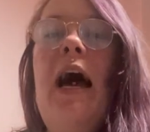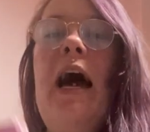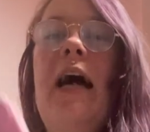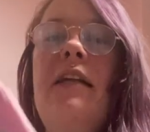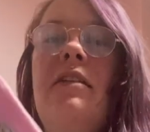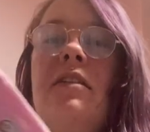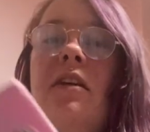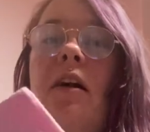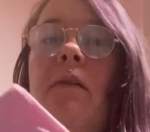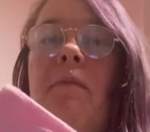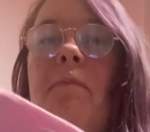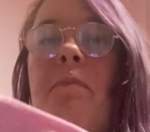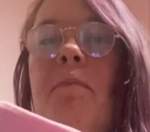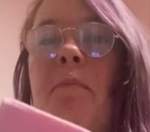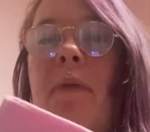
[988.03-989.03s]
and
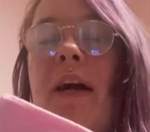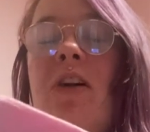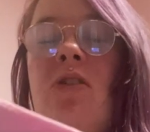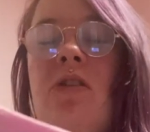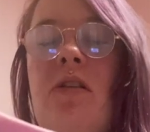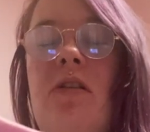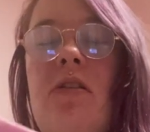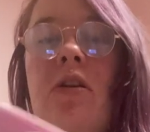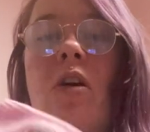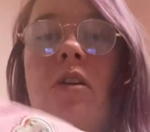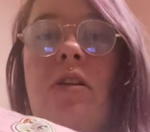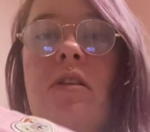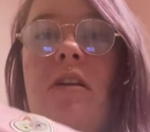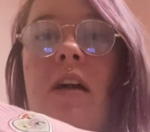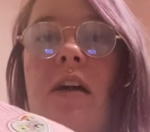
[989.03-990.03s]
back onto the
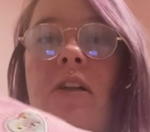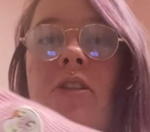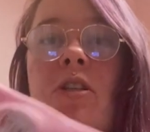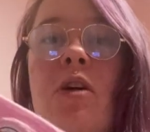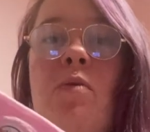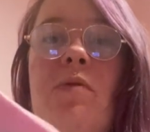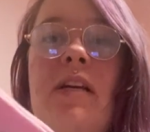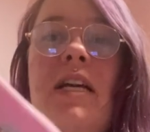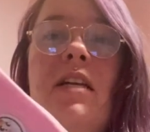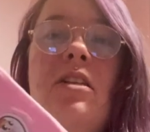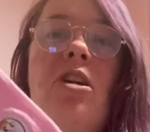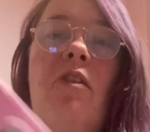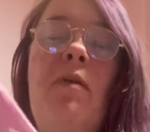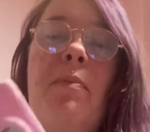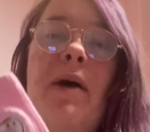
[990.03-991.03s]
socks. So these
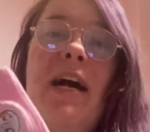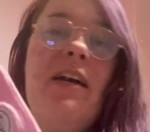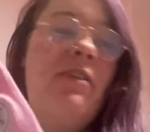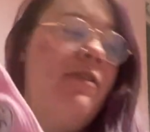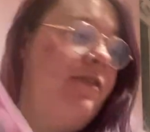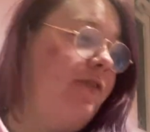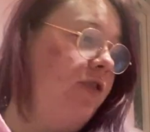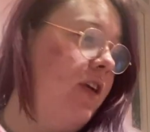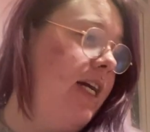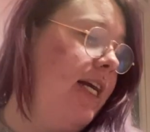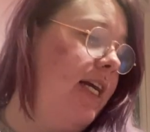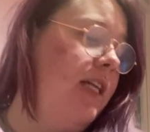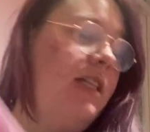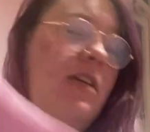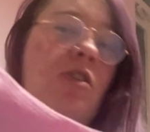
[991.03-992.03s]
are a pack of
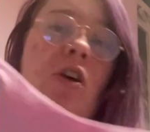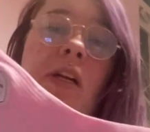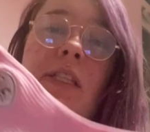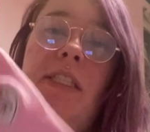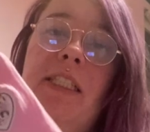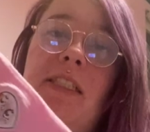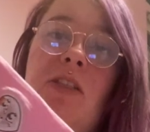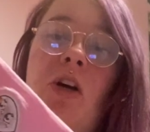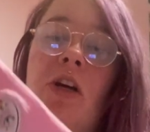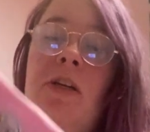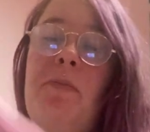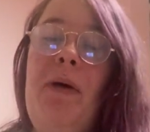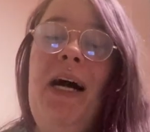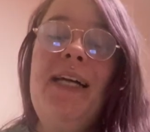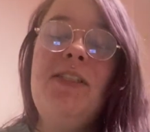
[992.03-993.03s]
three. They've got this kind
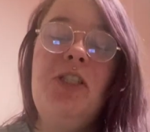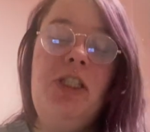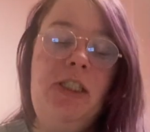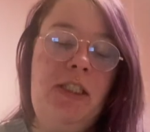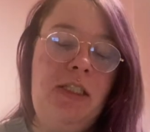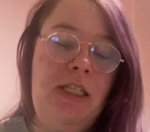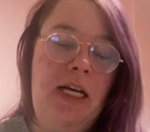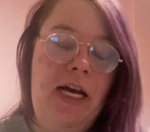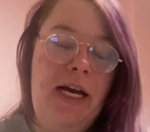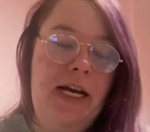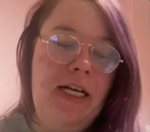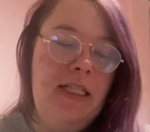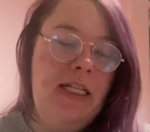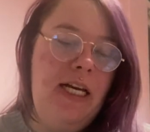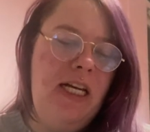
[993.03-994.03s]
of pattern.
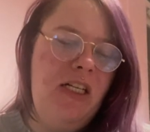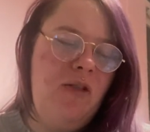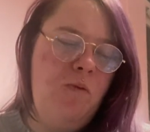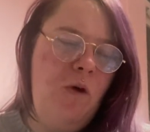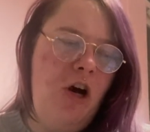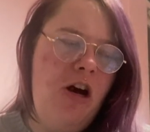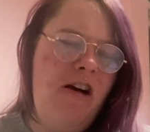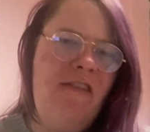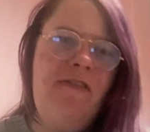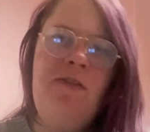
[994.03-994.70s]
These were